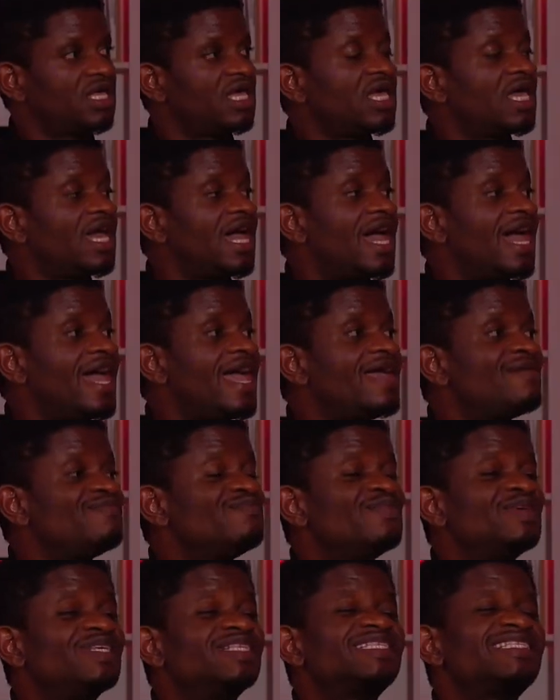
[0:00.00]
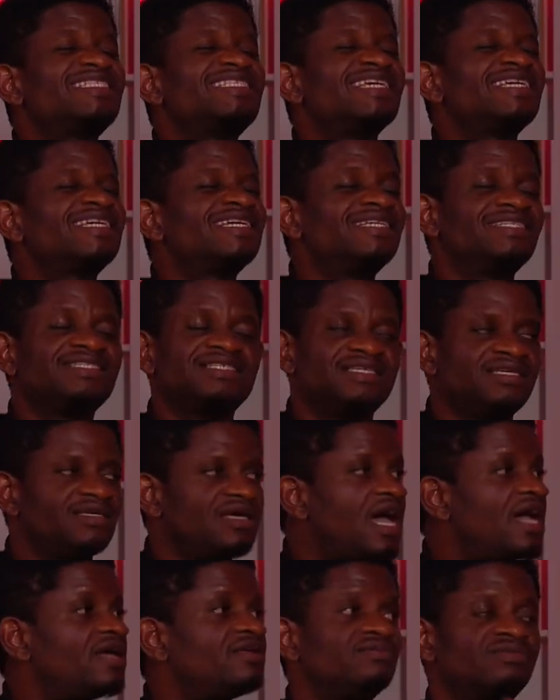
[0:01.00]
I mistakenly,
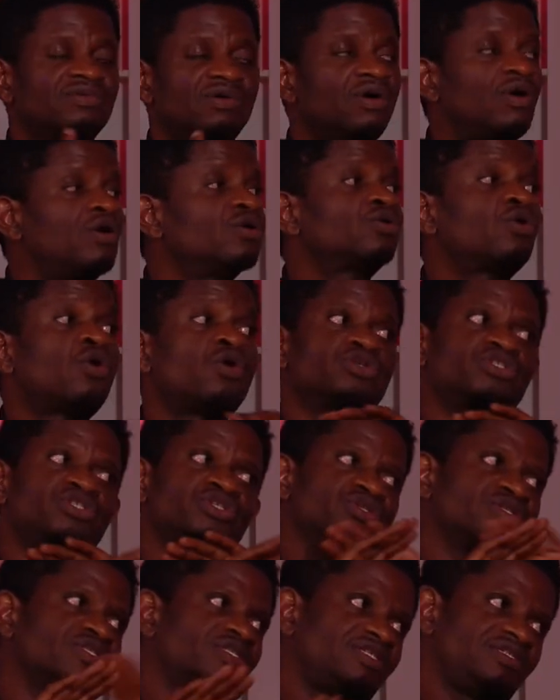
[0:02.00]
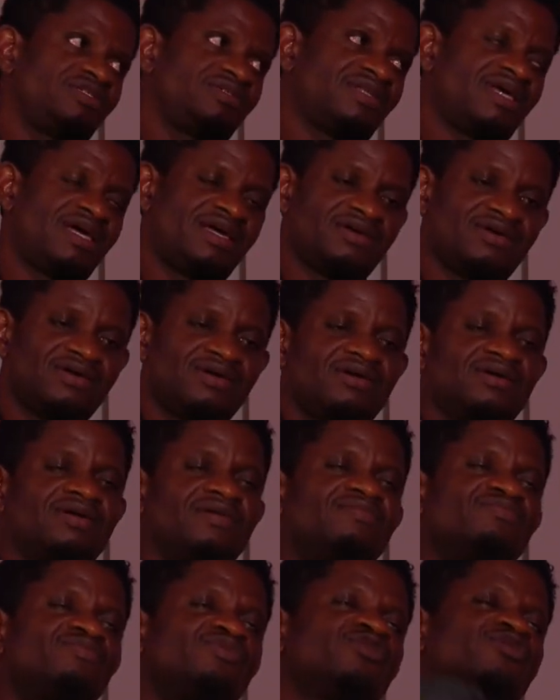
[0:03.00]
I unconsciously, yeah. like,
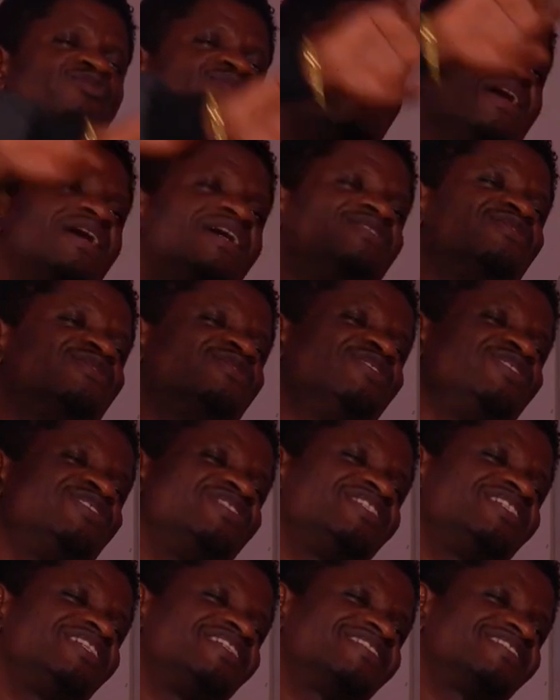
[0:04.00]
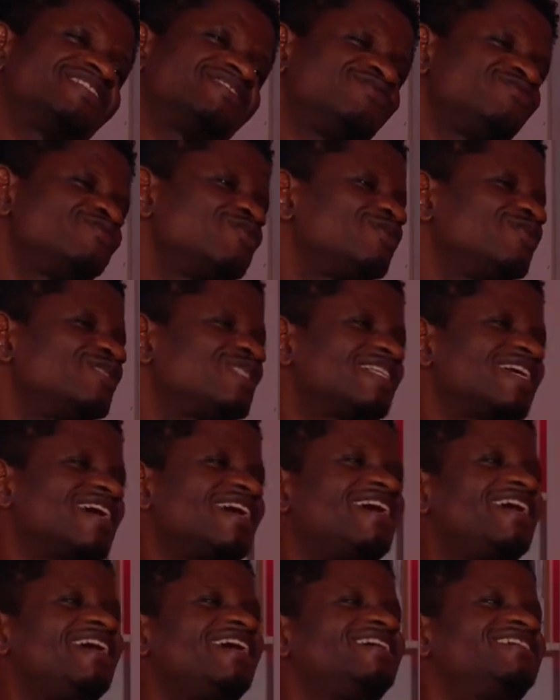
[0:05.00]
put my hand on his chest. You know this
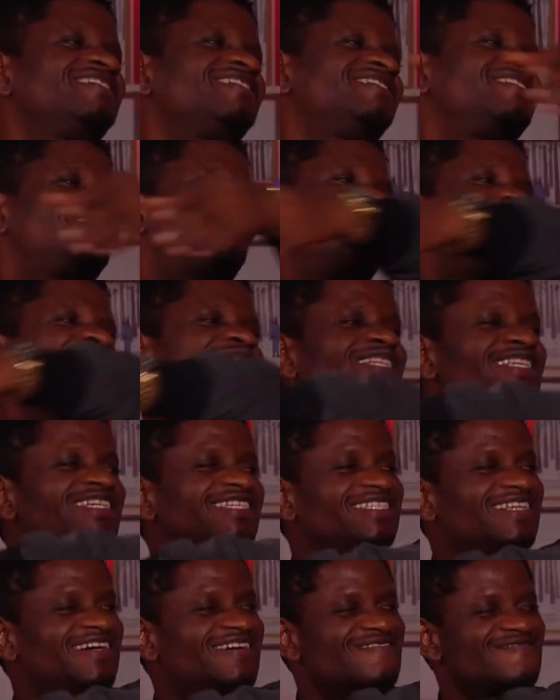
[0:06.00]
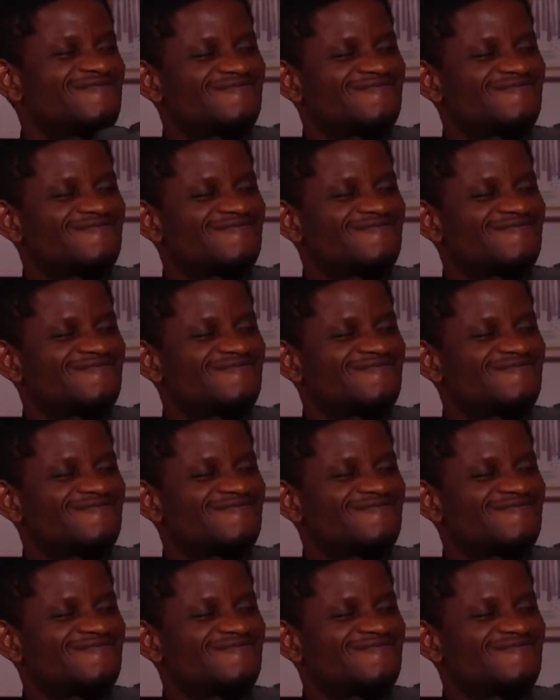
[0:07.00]
kind cuddling now,